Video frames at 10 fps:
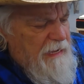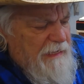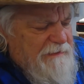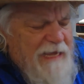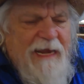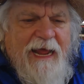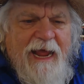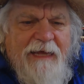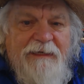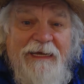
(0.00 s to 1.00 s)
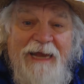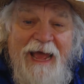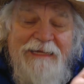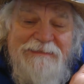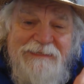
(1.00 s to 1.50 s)
it's kind of handy it
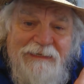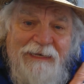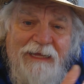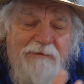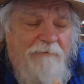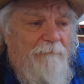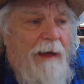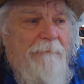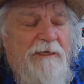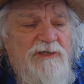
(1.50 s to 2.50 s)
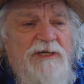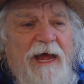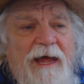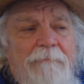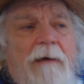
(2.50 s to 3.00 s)
adds the length of how much
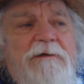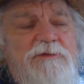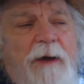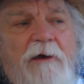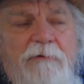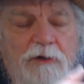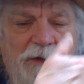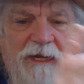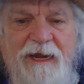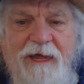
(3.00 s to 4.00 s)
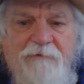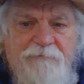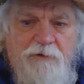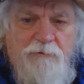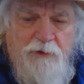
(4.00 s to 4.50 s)
time how much power you can get out of
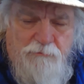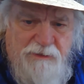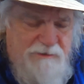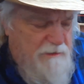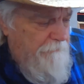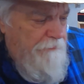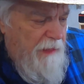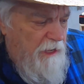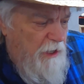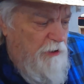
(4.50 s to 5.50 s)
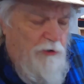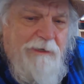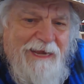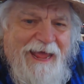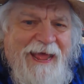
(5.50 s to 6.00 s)
your units you
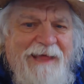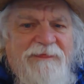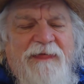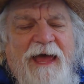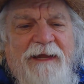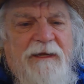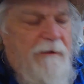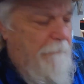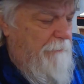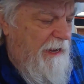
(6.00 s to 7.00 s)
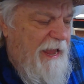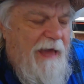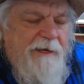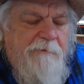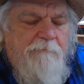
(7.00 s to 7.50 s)
can add that by
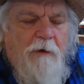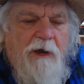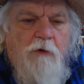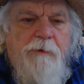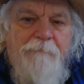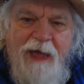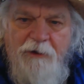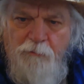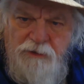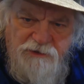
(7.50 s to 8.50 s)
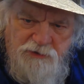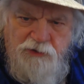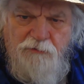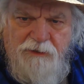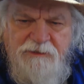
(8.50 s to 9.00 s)
adding ryobi batteries
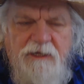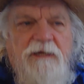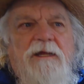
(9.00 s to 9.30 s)
to it